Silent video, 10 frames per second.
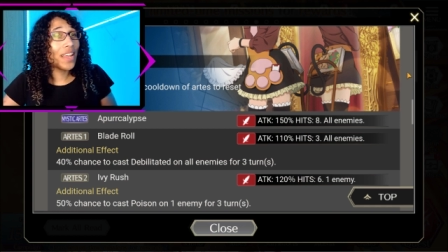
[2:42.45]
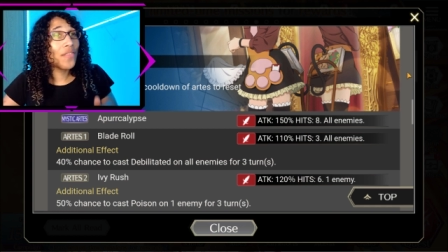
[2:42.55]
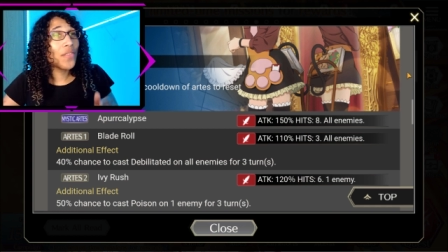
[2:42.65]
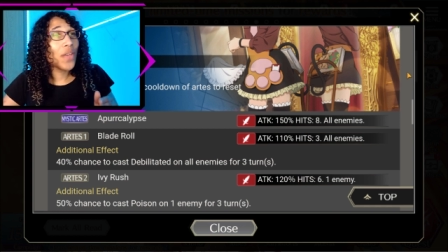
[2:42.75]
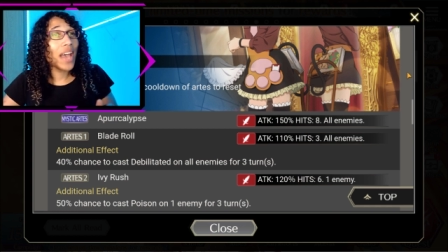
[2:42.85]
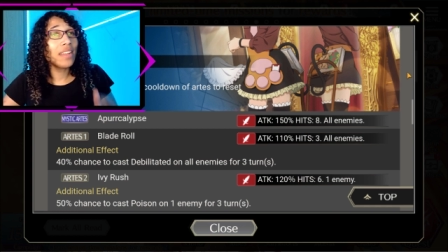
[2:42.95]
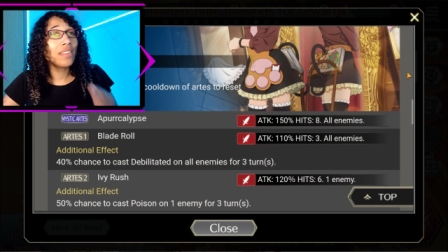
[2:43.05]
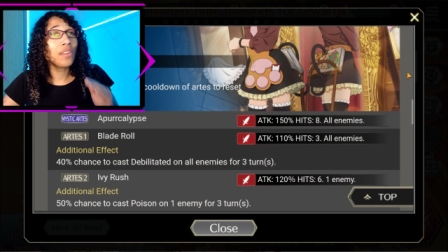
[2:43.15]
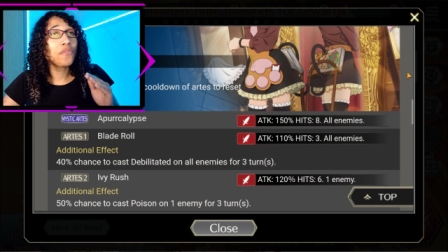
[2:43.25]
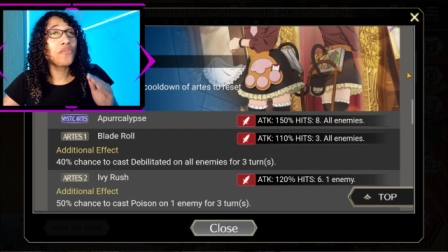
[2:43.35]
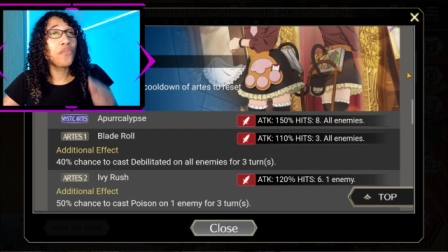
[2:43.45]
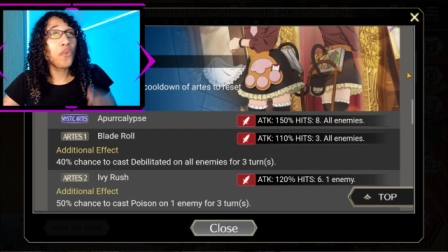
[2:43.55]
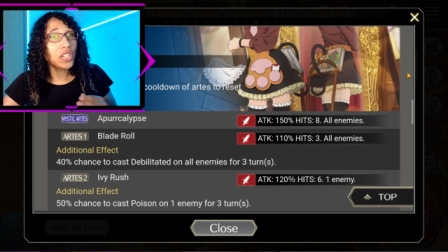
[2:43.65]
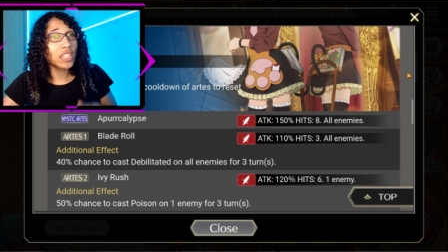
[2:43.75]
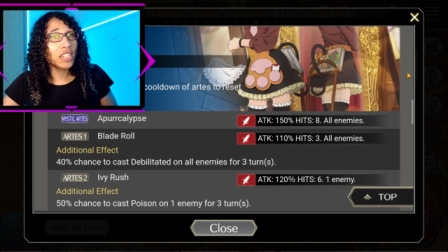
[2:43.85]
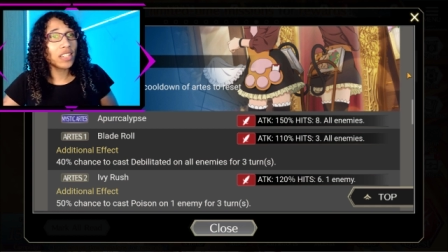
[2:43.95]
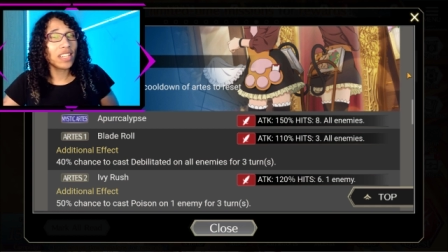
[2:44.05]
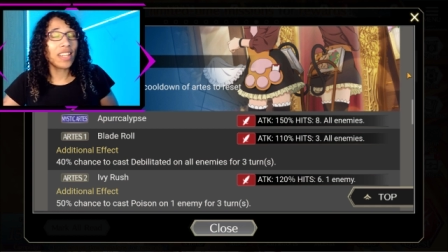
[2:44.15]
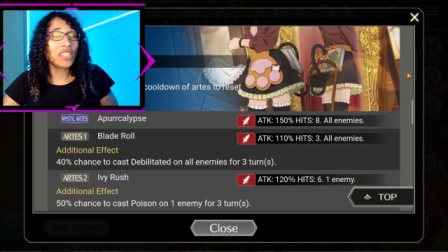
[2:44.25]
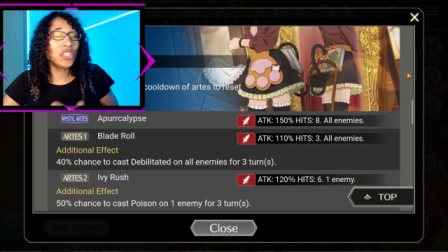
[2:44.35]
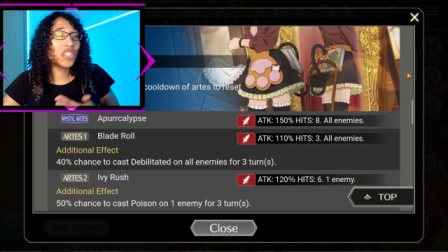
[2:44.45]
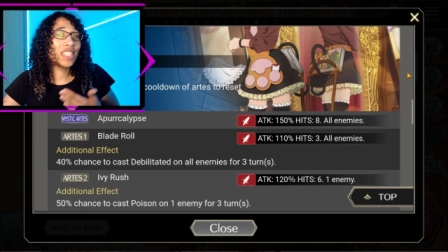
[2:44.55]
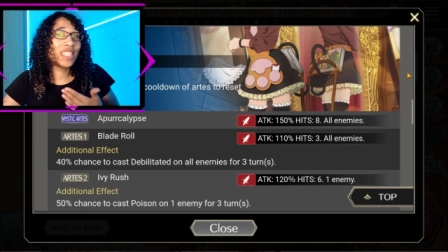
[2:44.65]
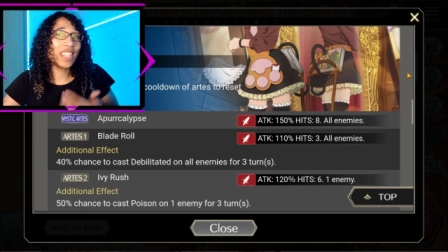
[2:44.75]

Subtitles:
and that is unfortunately that she just